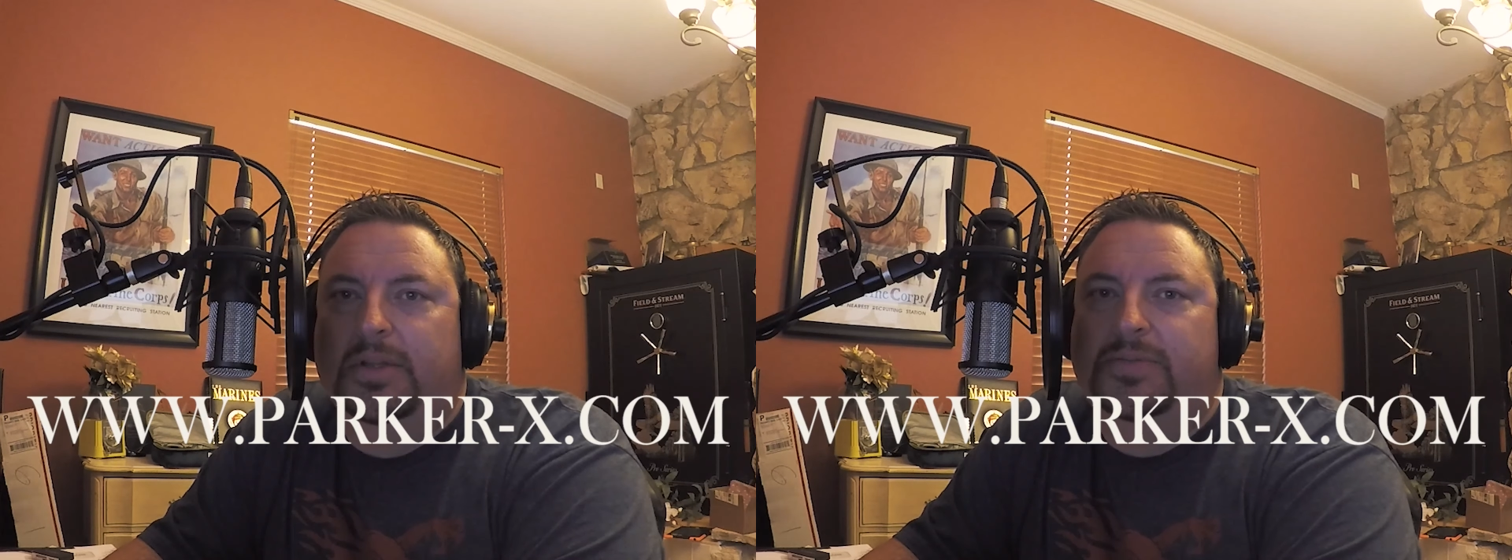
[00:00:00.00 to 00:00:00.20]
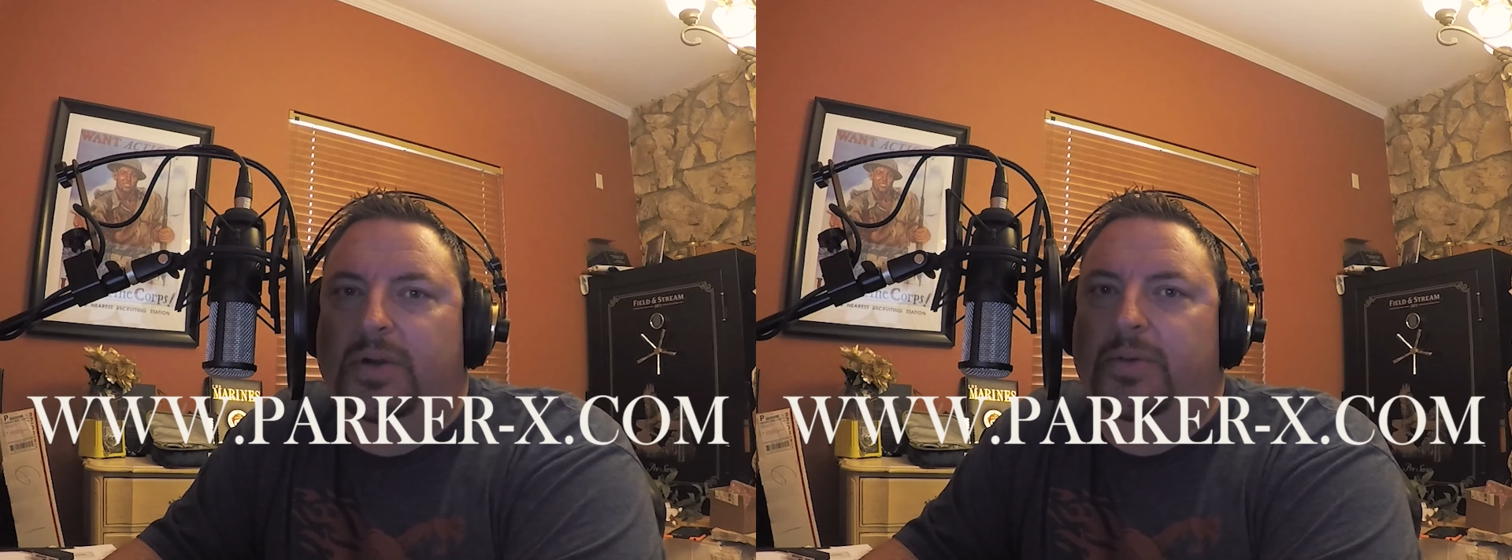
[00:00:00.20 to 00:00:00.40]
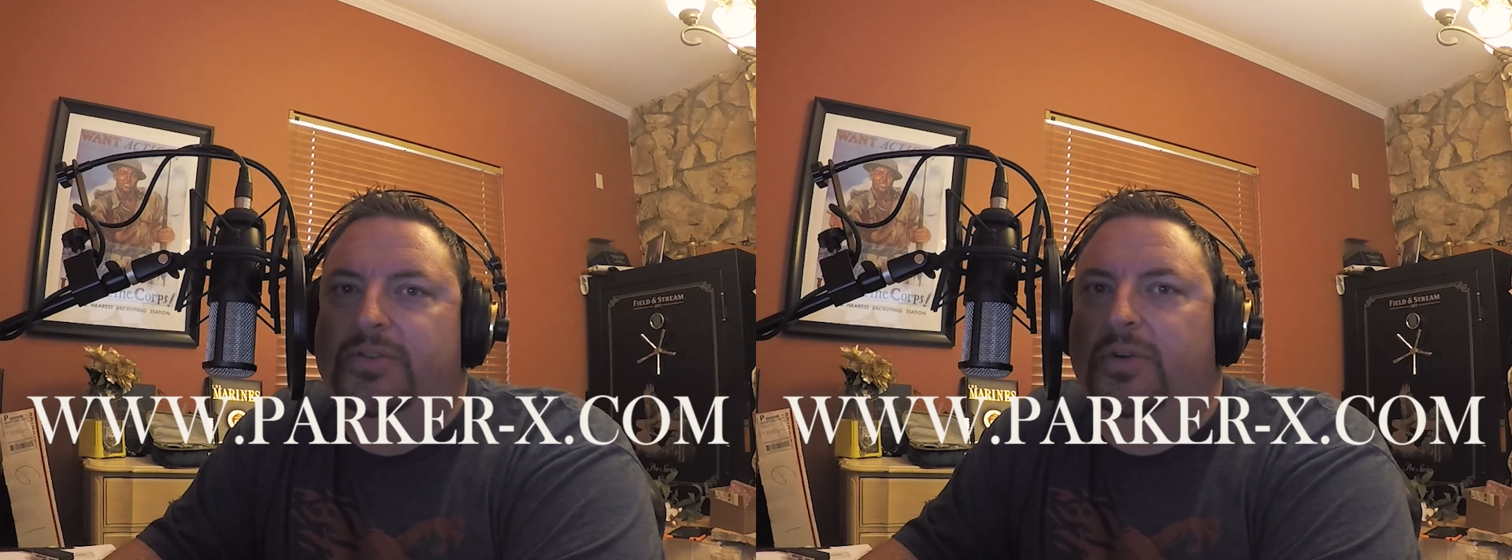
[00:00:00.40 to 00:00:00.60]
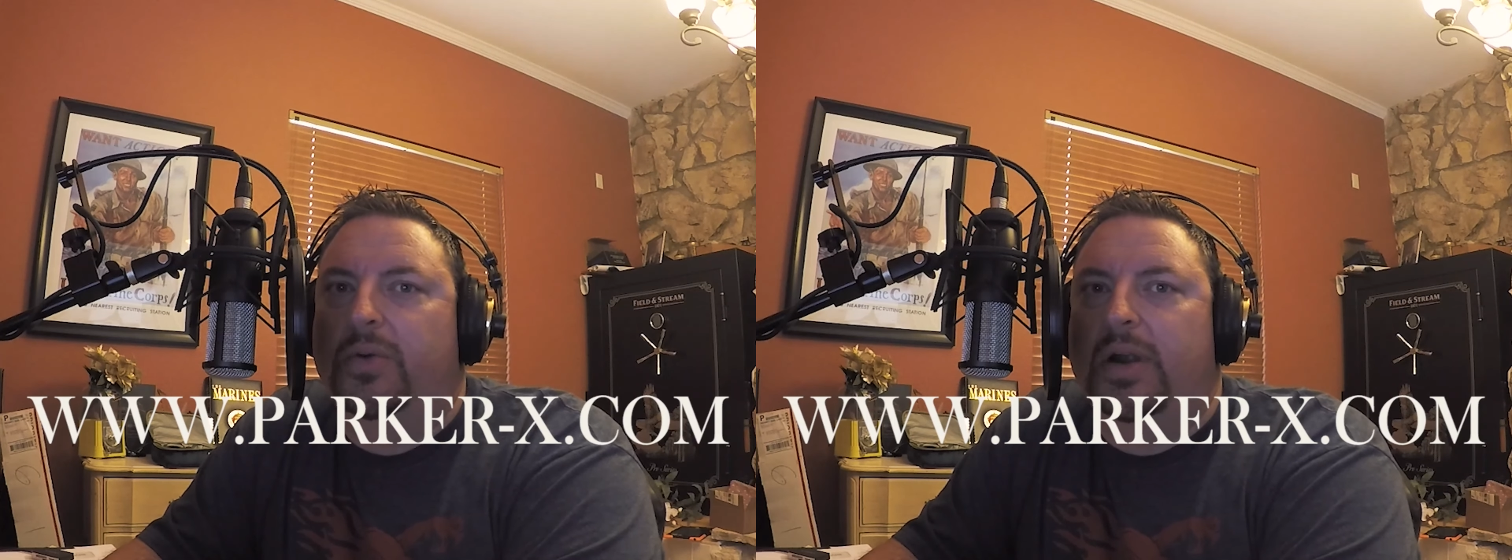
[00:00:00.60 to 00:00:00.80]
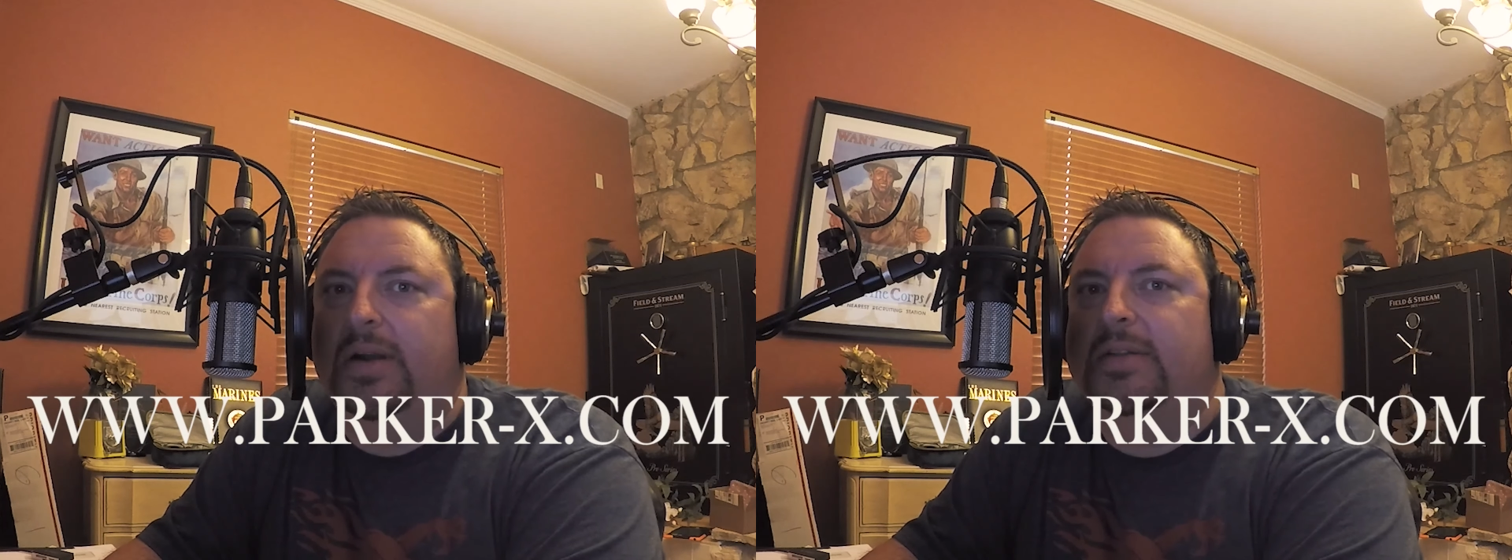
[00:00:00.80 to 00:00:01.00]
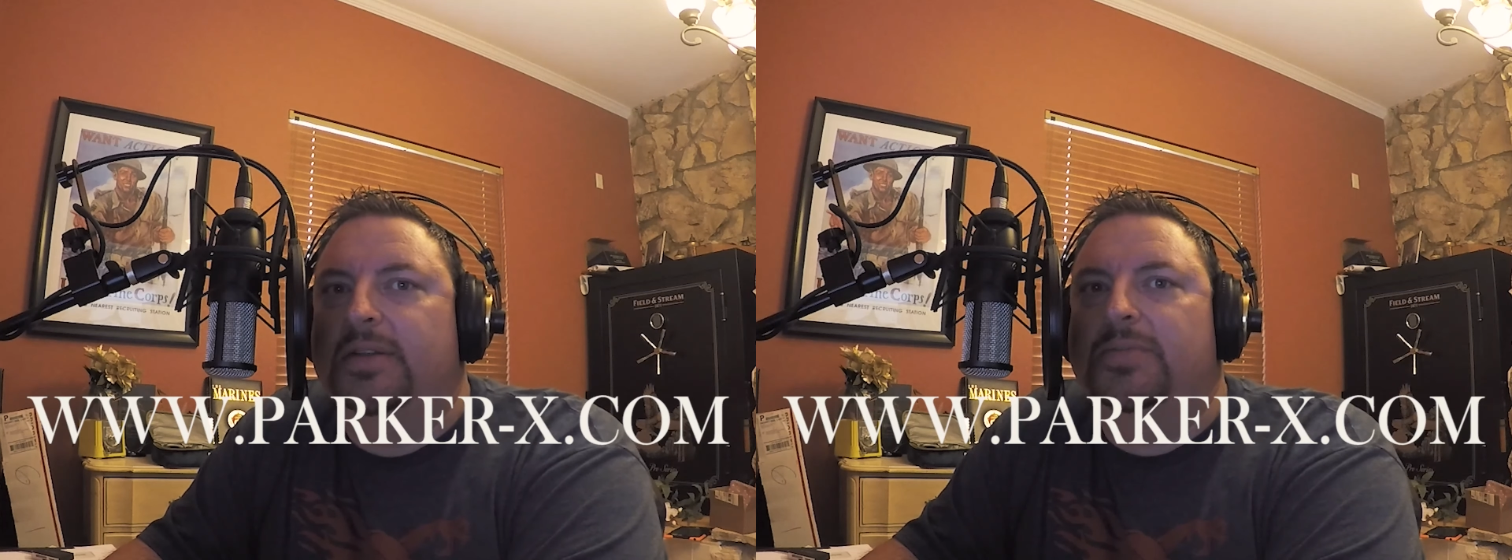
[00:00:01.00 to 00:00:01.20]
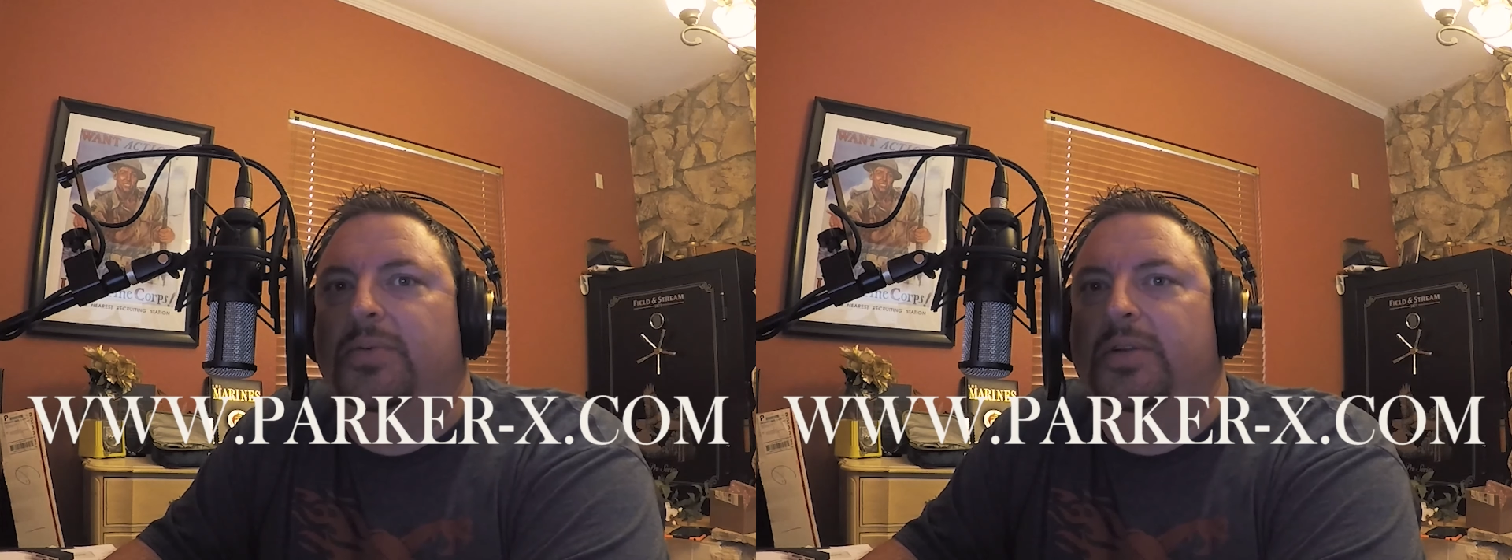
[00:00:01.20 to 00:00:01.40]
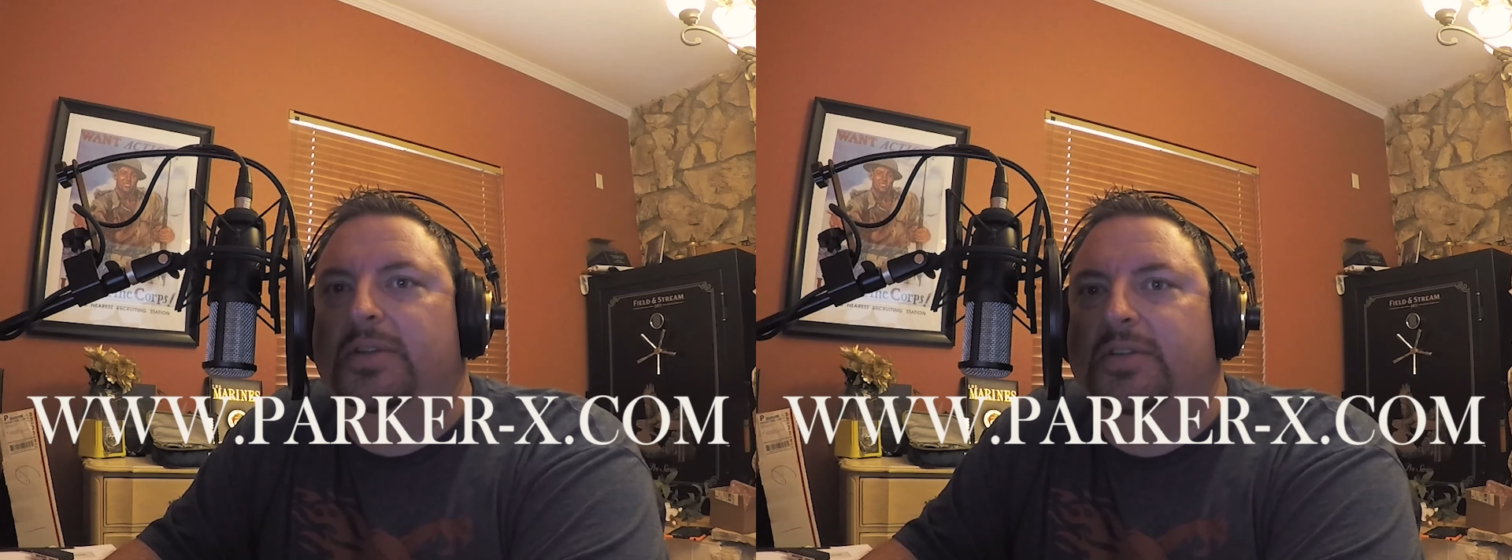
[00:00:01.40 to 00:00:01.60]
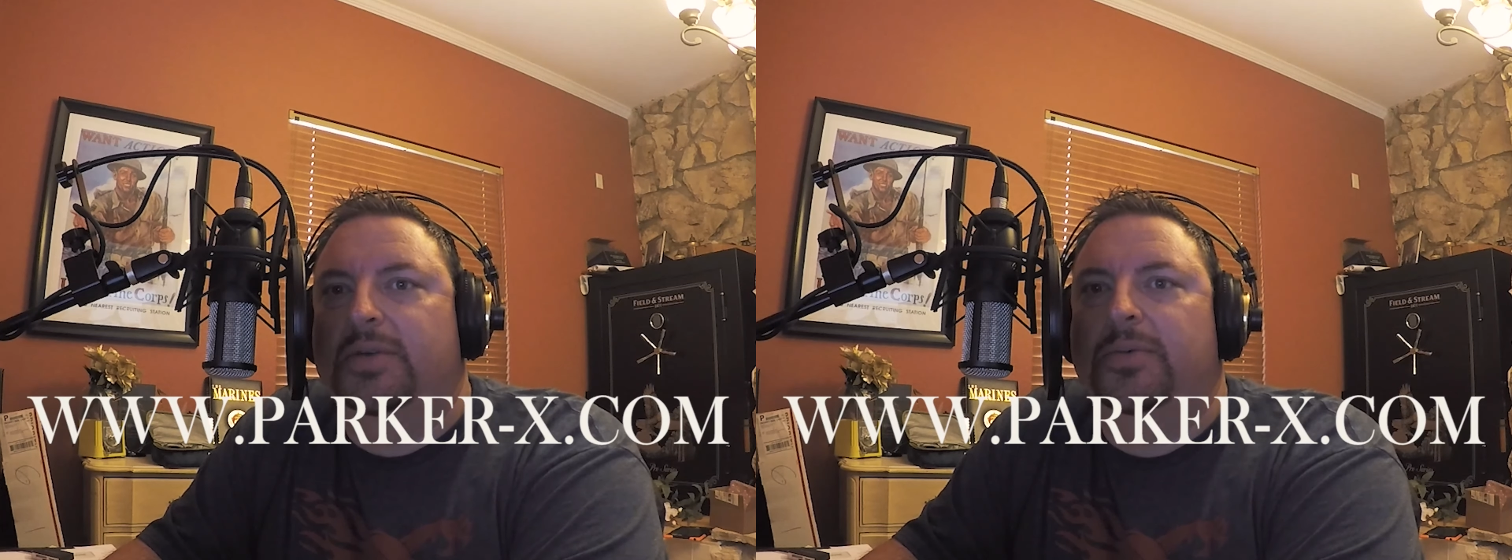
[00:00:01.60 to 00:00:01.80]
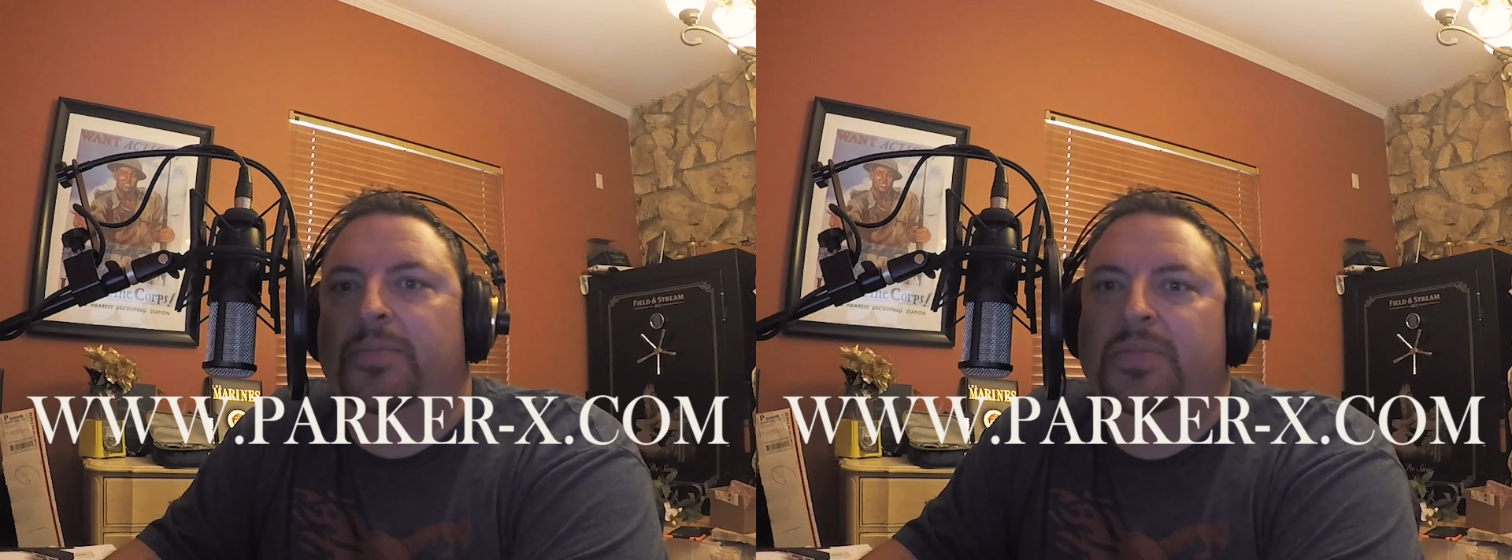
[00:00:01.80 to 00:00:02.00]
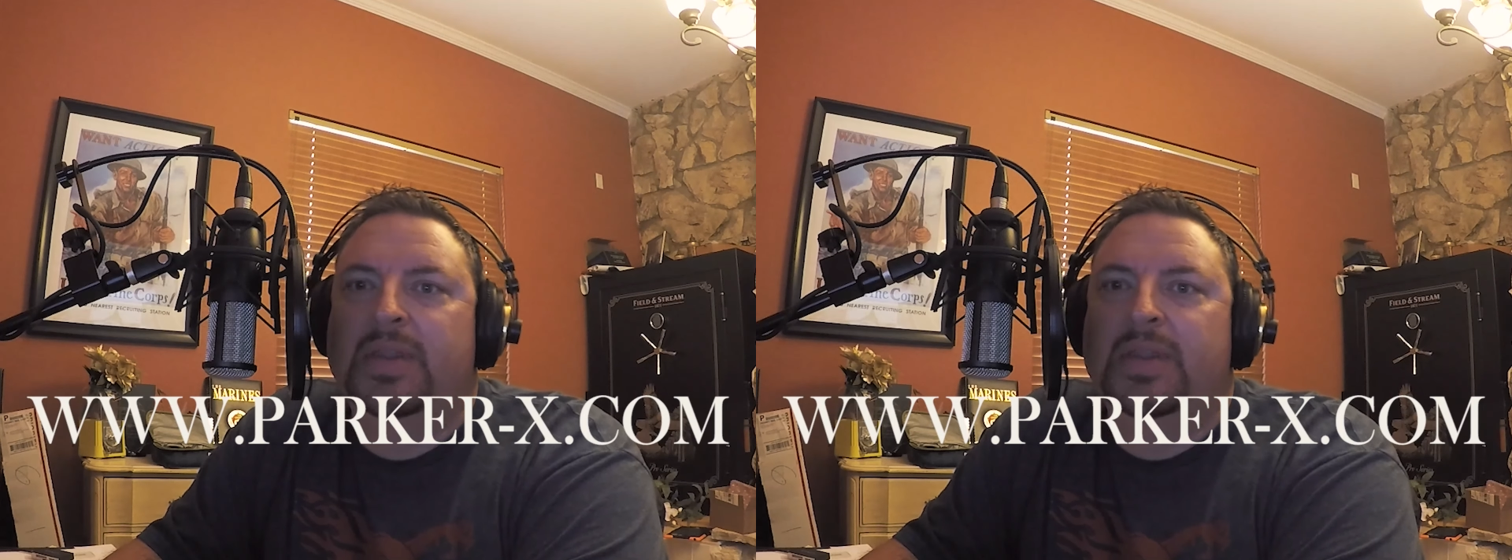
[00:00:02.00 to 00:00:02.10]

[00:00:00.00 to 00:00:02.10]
pretty much required at this point. So